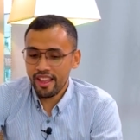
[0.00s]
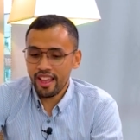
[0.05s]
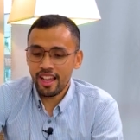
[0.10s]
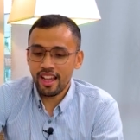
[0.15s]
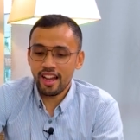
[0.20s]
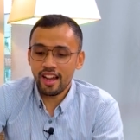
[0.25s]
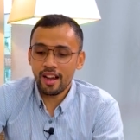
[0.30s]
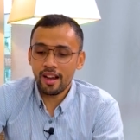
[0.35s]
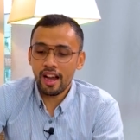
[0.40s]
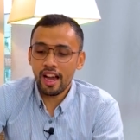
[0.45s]

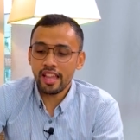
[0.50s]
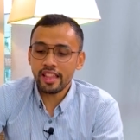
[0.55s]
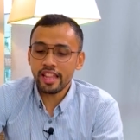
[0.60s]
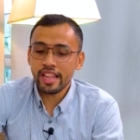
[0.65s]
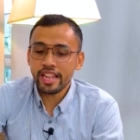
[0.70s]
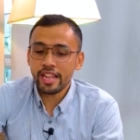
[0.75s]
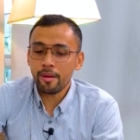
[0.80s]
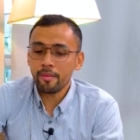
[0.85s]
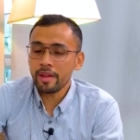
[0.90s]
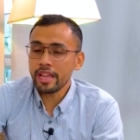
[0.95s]
I
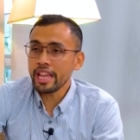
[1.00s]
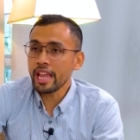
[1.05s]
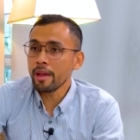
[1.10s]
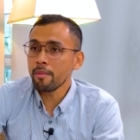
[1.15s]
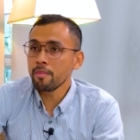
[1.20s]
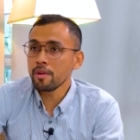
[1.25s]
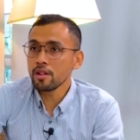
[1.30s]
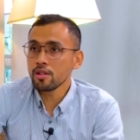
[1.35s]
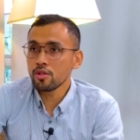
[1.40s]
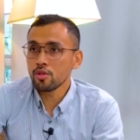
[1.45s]
think that being
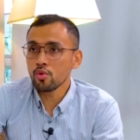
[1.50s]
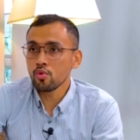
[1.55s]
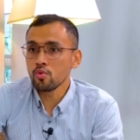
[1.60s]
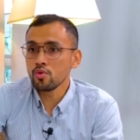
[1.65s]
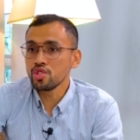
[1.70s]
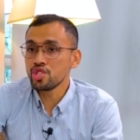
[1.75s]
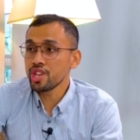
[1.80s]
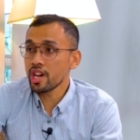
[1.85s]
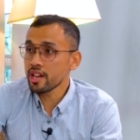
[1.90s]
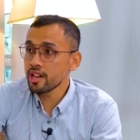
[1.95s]
able to
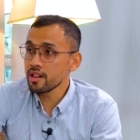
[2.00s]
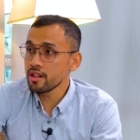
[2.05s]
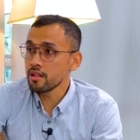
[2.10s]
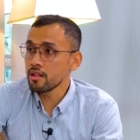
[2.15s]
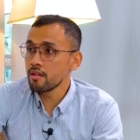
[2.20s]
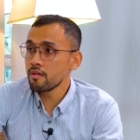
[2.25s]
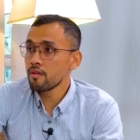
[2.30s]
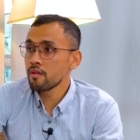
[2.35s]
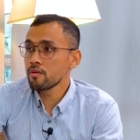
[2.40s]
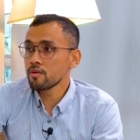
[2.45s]
juggle,
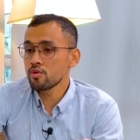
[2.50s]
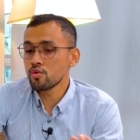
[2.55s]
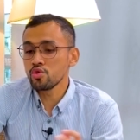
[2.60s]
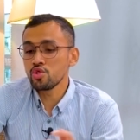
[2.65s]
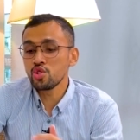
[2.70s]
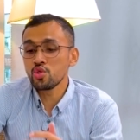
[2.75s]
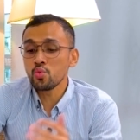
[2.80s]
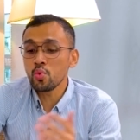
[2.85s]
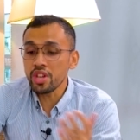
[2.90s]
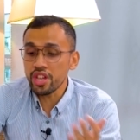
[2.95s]
to
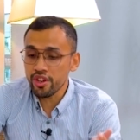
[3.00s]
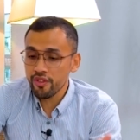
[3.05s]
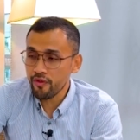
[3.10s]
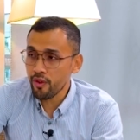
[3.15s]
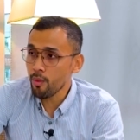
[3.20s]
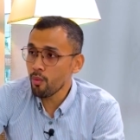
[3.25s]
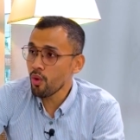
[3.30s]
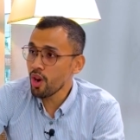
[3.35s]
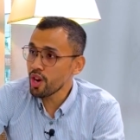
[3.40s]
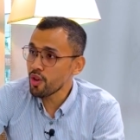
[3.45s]
switch
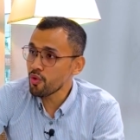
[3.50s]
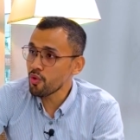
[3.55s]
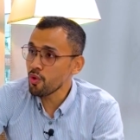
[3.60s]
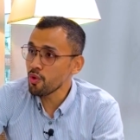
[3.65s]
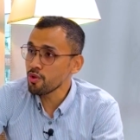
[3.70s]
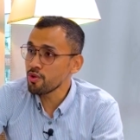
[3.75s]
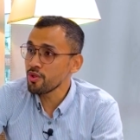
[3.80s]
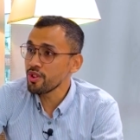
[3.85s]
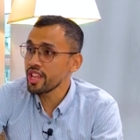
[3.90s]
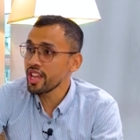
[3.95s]
from one
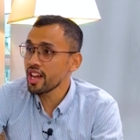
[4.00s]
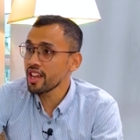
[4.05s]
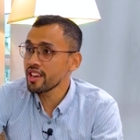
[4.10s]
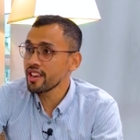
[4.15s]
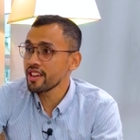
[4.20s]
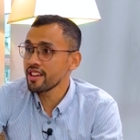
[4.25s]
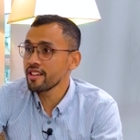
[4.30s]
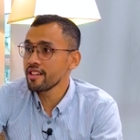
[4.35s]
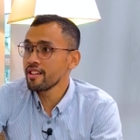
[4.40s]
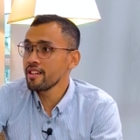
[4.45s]
role to the
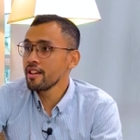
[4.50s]
other